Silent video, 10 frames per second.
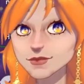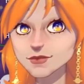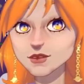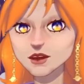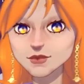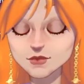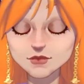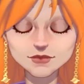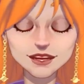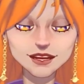whatever
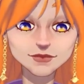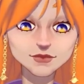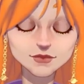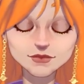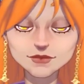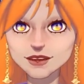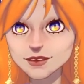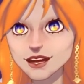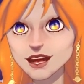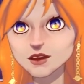you need, take
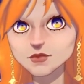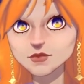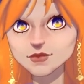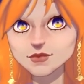it now.